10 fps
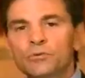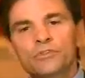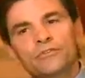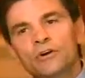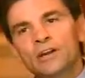So
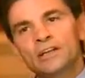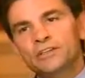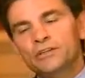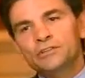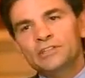will the vote
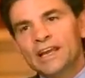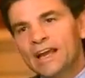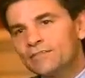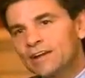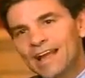on
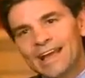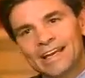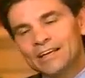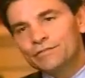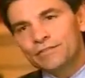Tuesday have
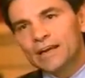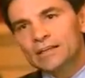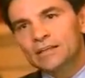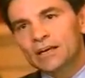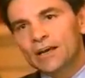any
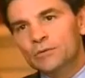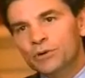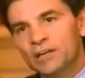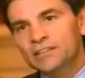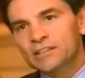effect on
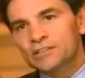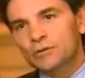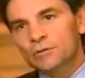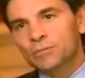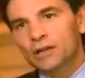the
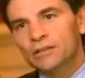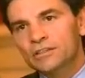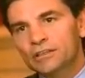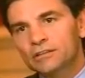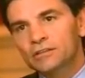president's Iraq
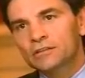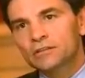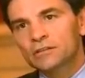policy?